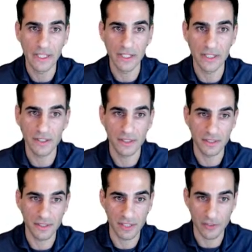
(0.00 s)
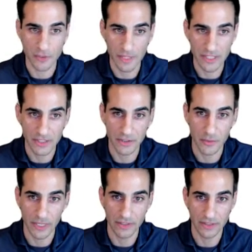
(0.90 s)
is the star formation
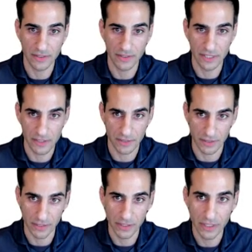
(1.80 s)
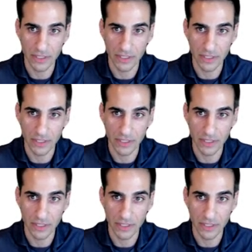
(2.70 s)
rate density.